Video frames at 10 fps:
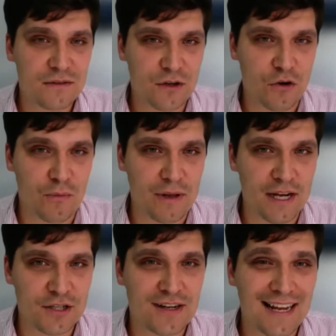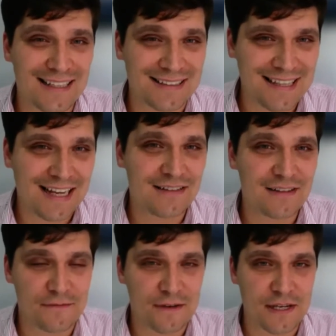the nomination and get
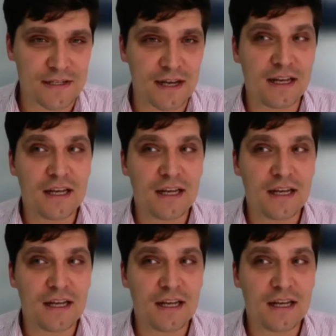the visa.